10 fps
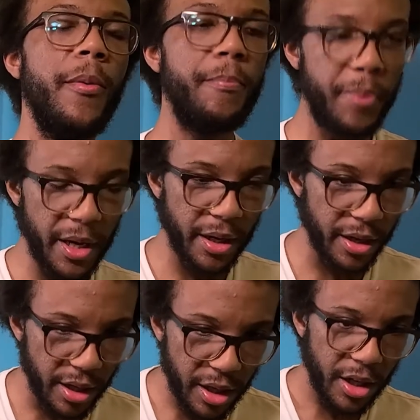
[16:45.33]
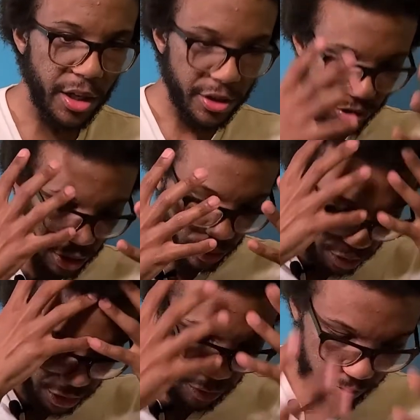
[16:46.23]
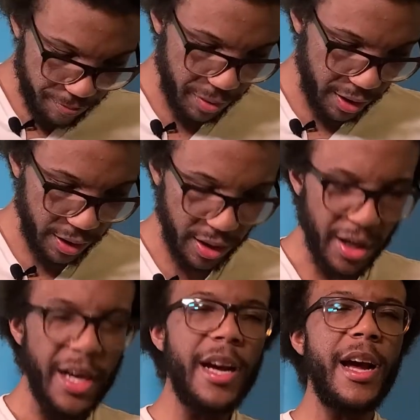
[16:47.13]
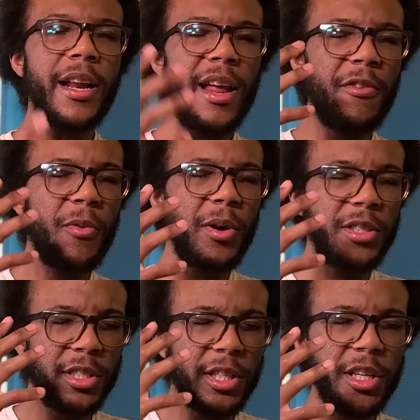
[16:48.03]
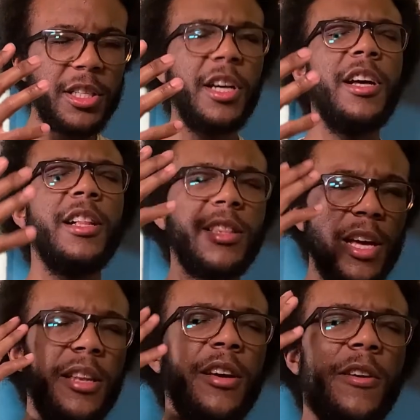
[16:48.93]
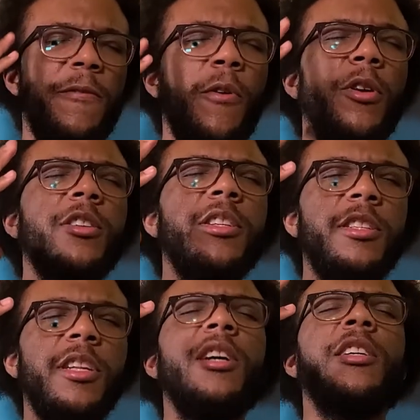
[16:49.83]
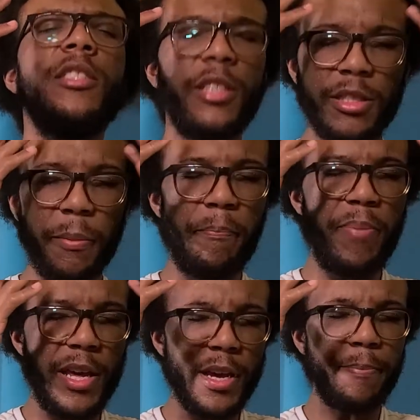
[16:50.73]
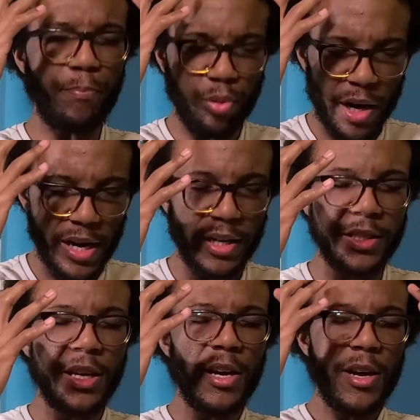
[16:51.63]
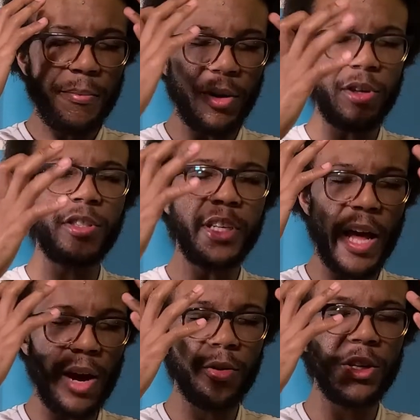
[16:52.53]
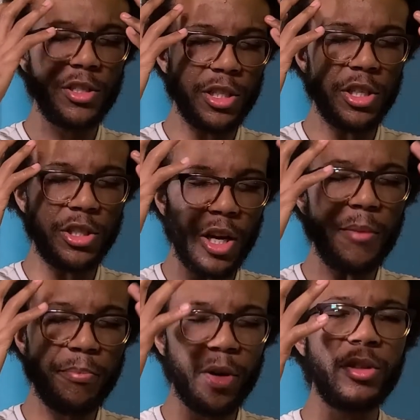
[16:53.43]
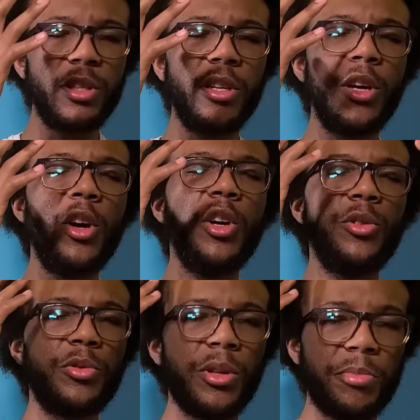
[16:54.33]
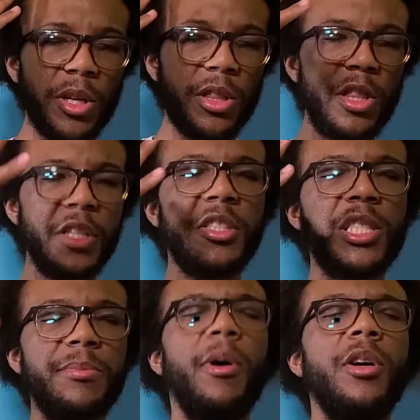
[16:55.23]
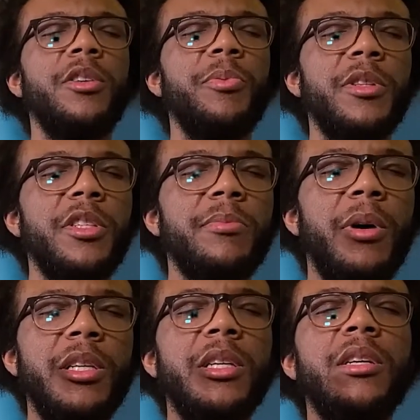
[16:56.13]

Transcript: big, so big, and everyone just thinks that Forrest is such a big-brained person. How could such a dumb person do something this smart with his money?